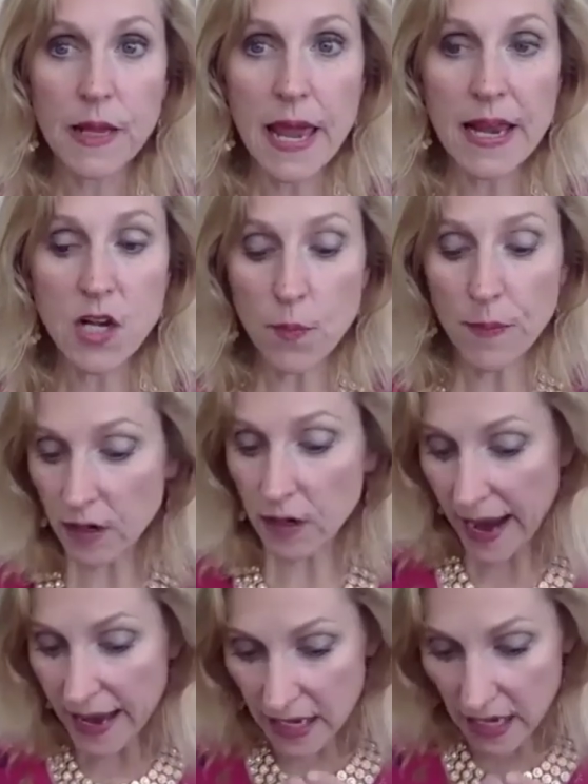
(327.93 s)
And no matter,
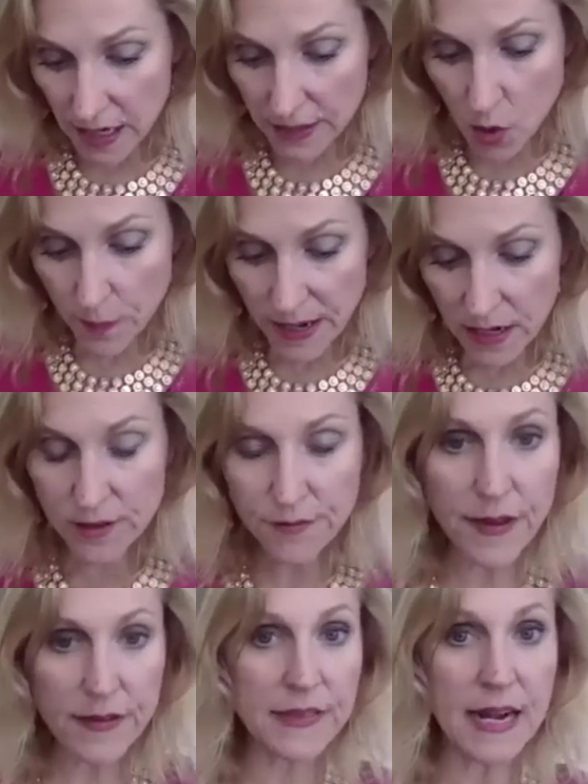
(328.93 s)
no matter the
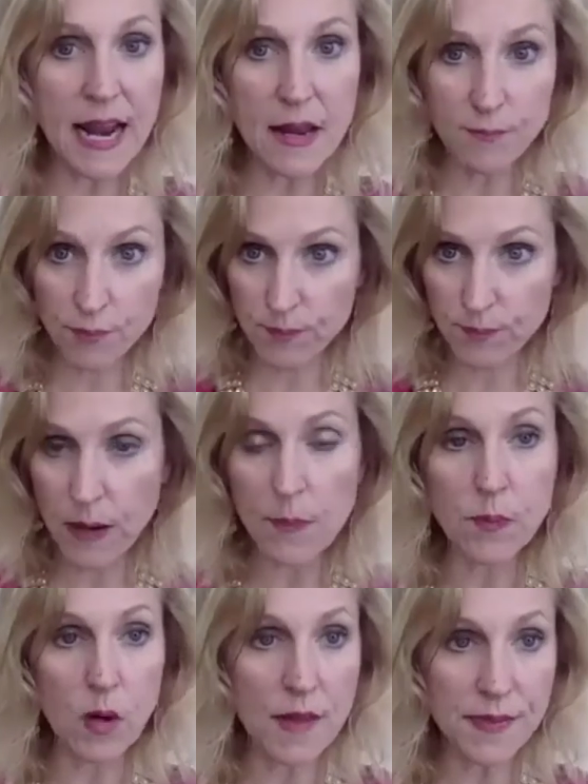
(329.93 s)
fact that I I
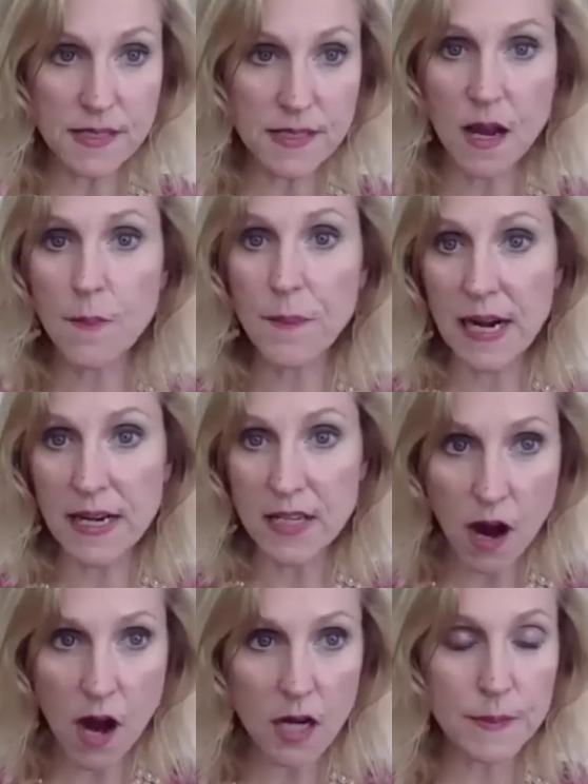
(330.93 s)
brought this up and I
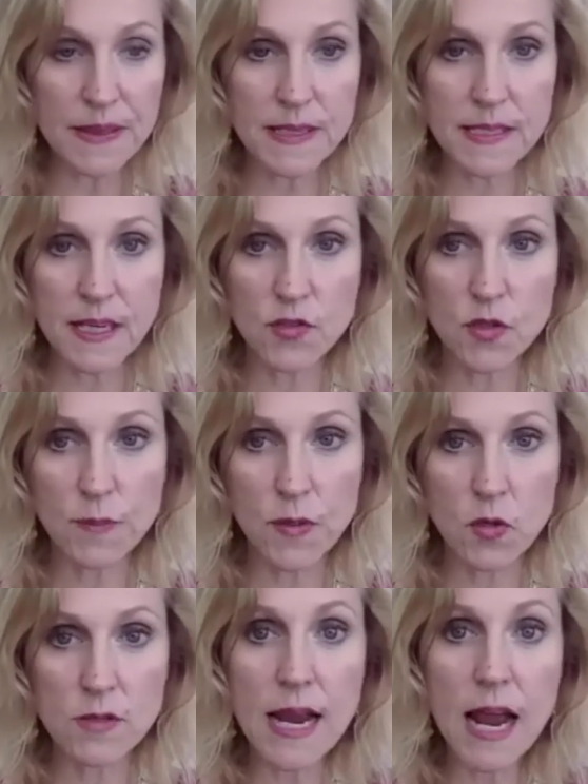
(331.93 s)
talked about the sexual
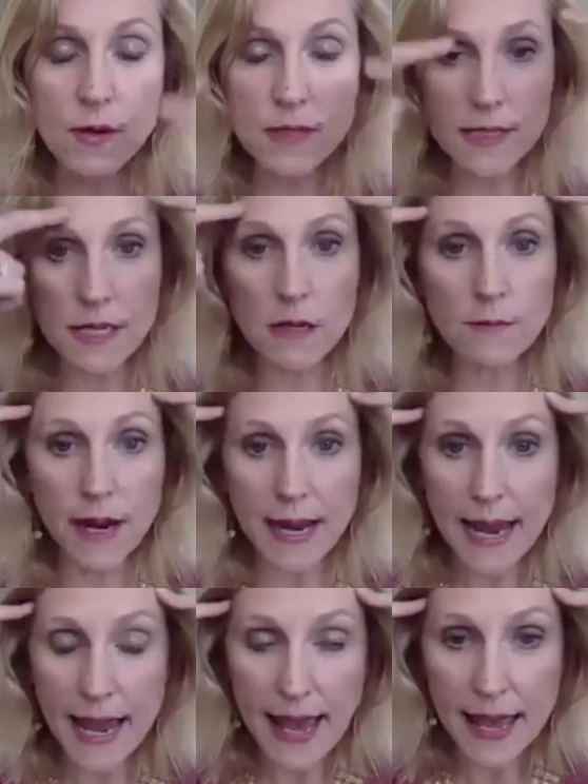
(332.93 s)
abuse, I was in my
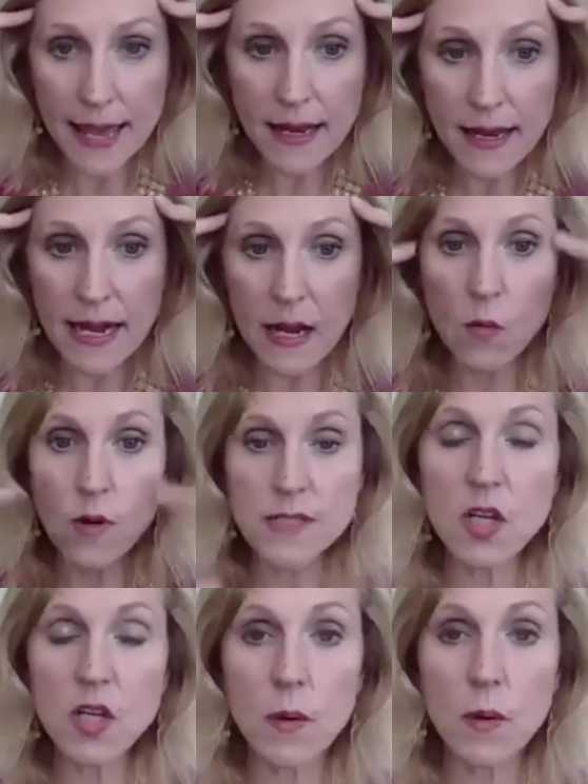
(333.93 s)
head and I
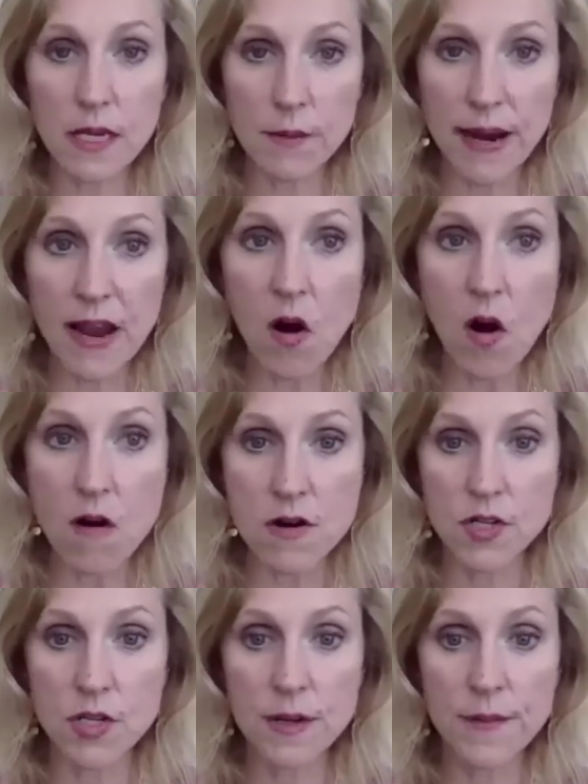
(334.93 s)
wasn't going into my
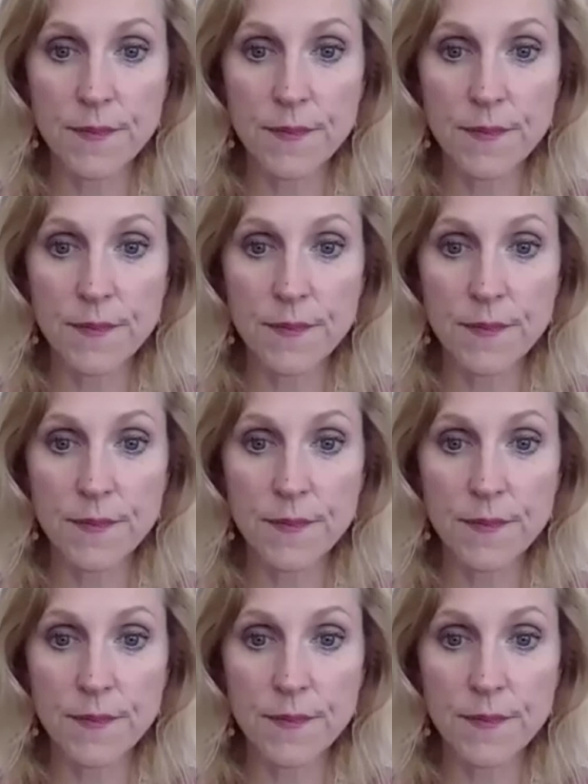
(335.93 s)
heart.